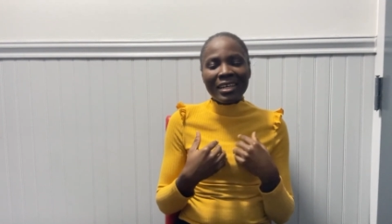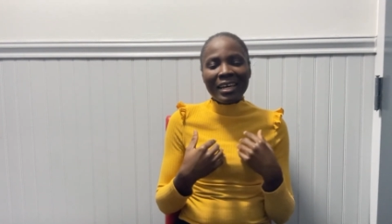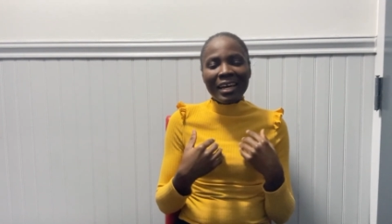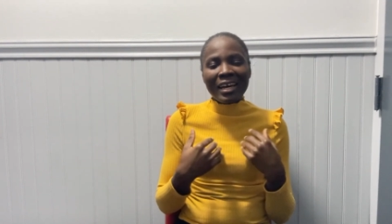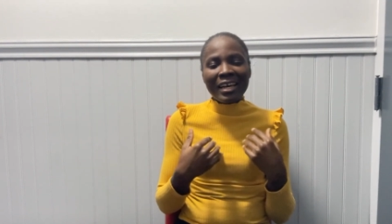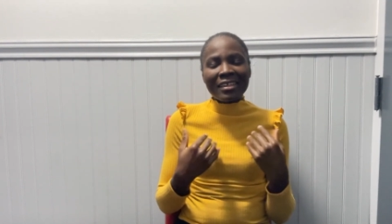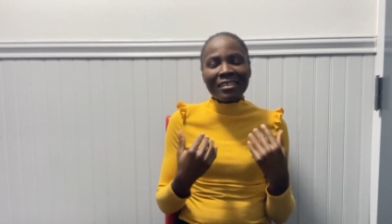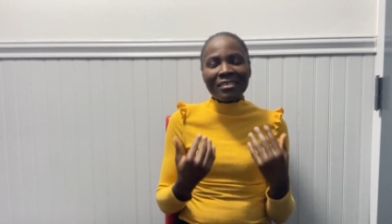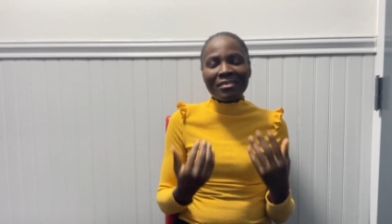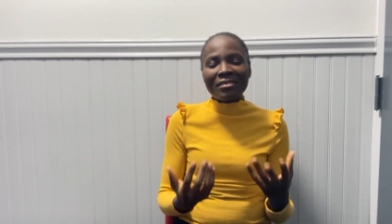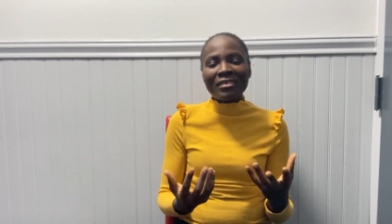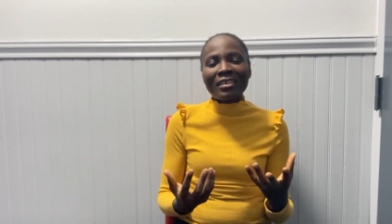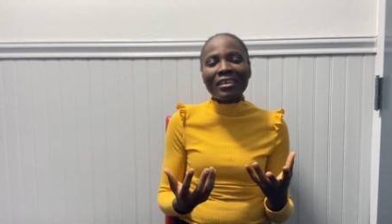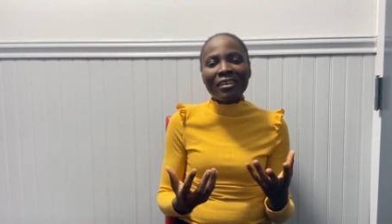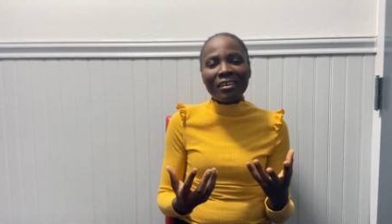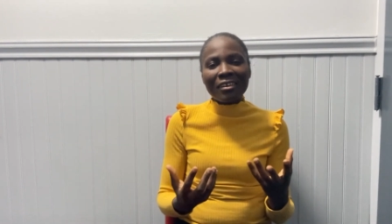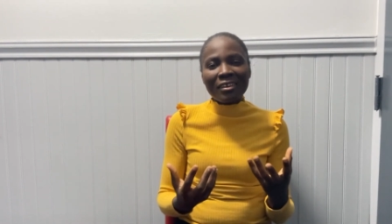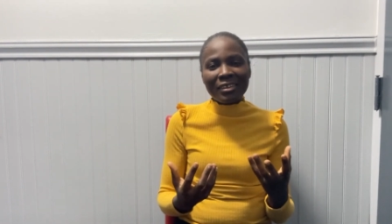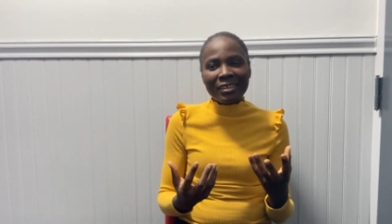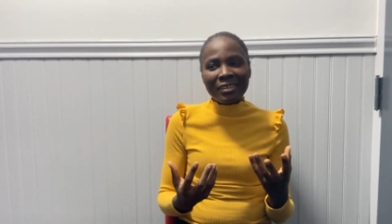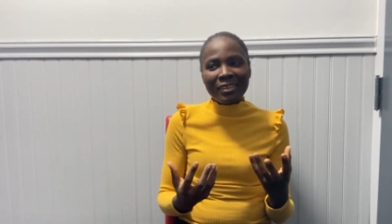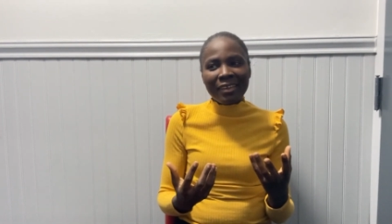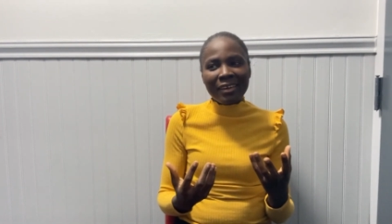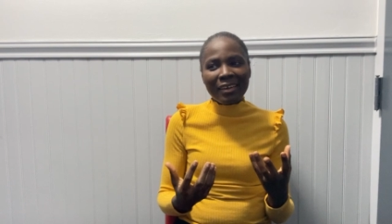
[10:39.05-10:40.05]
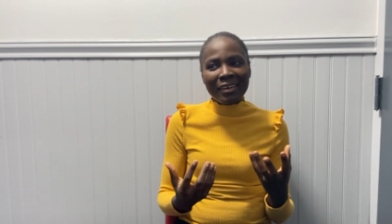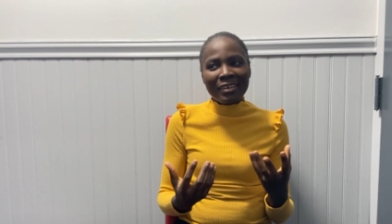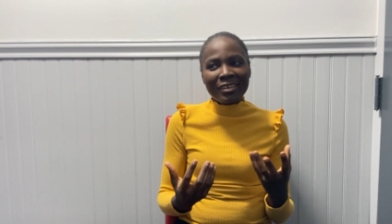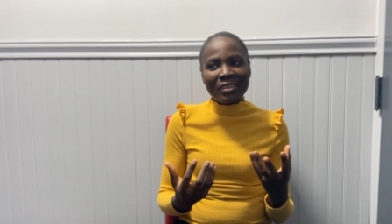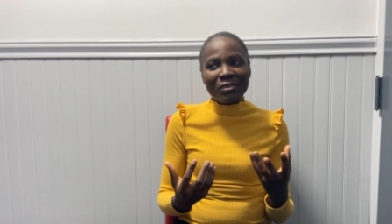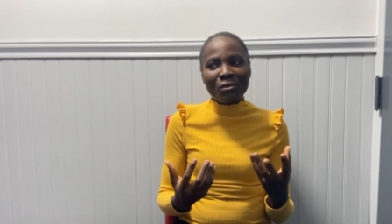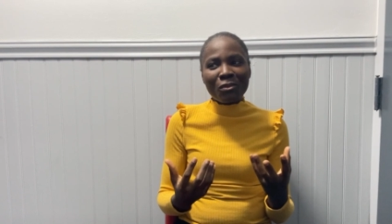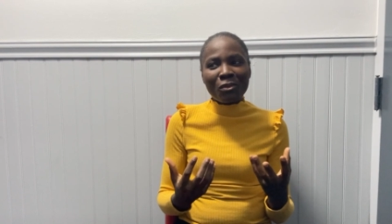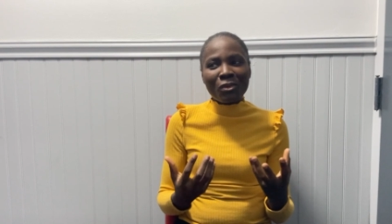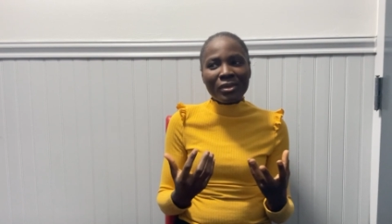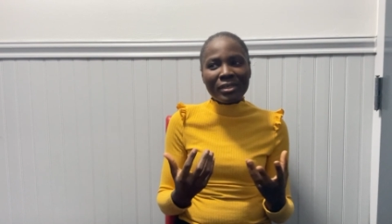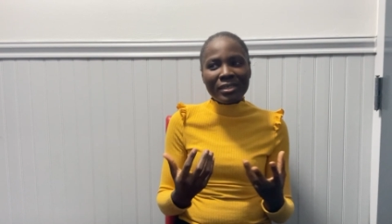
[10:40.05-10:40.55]
I didn't care that it
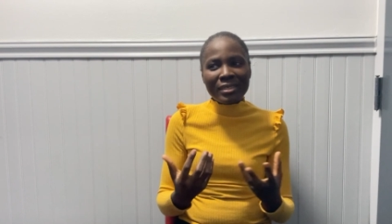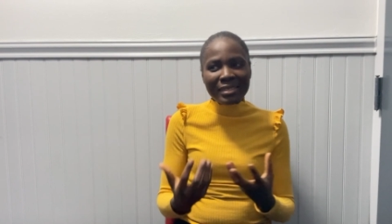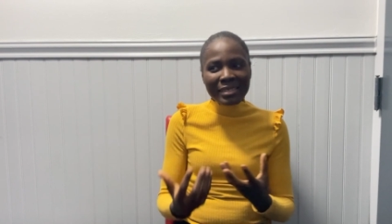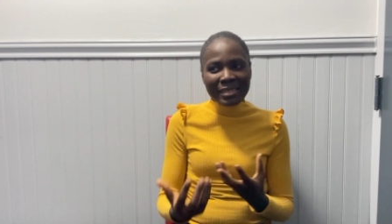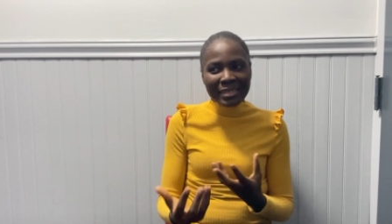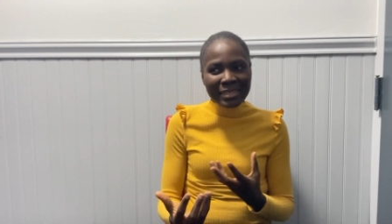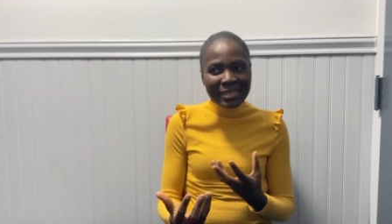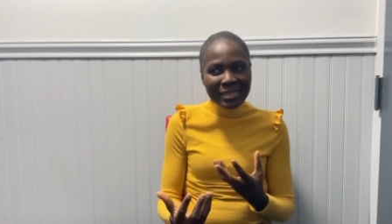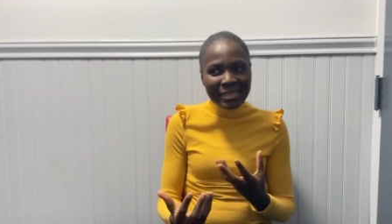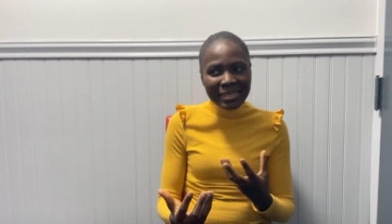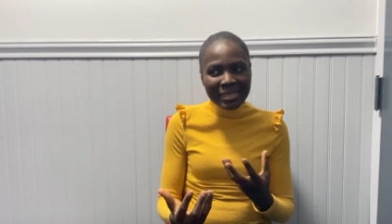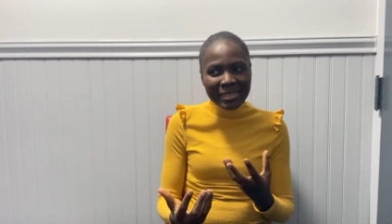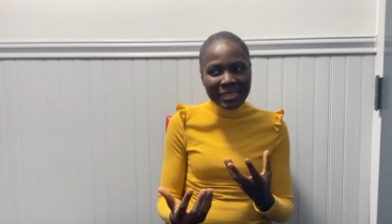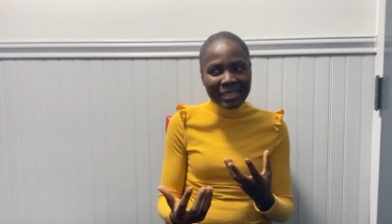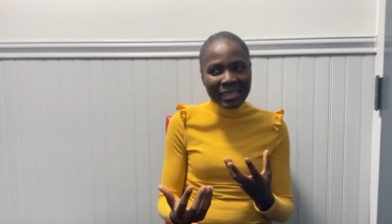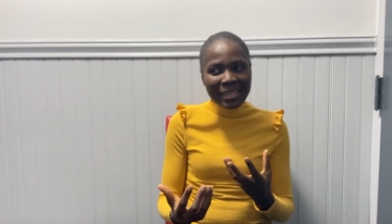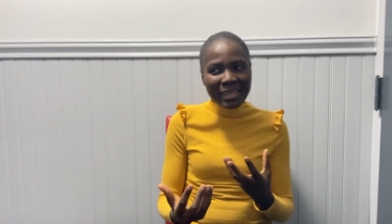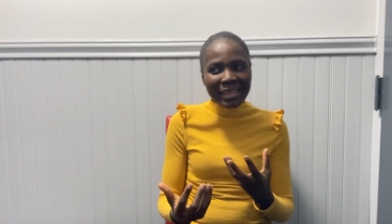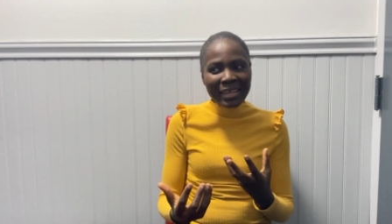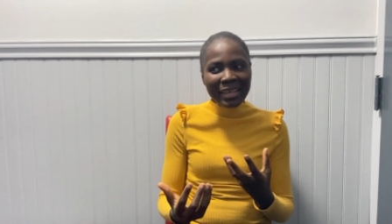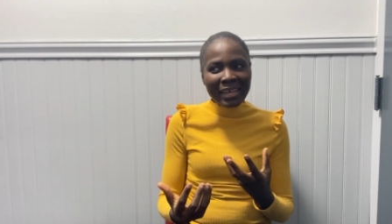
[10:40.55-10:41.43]
wasn't